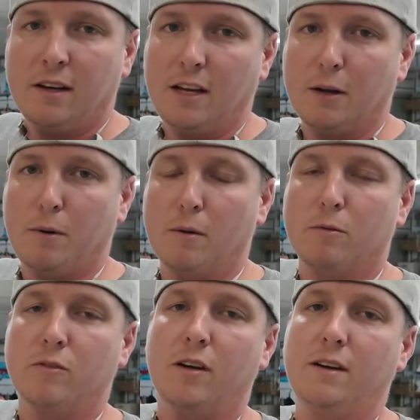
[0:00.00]
hit up
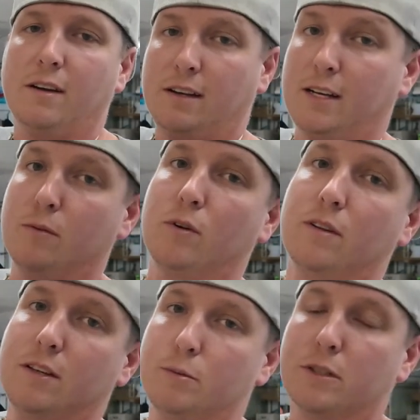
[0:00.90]
Harbor Freight and get one
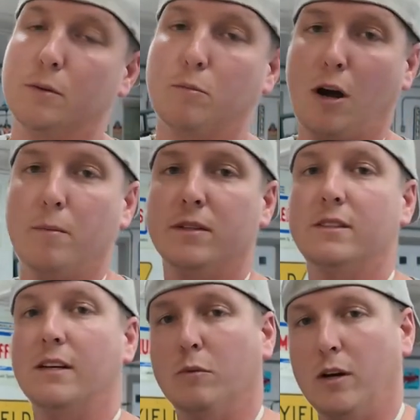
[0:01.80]
of these, because I
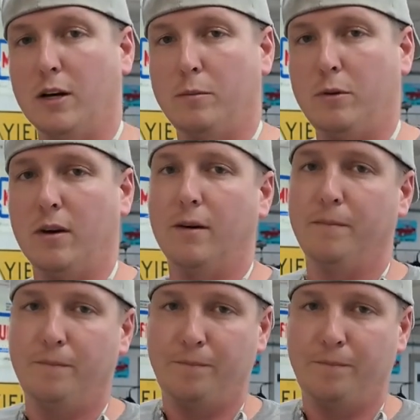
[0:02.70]
promise it will help you out.